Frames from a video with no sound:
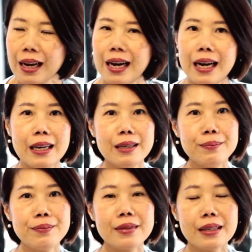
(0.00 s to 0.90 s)

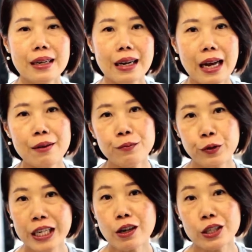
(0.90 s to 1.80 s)
I'm
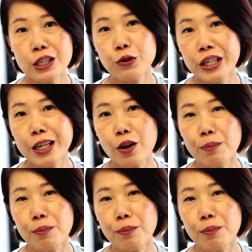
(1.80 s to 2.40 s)
really concentrating on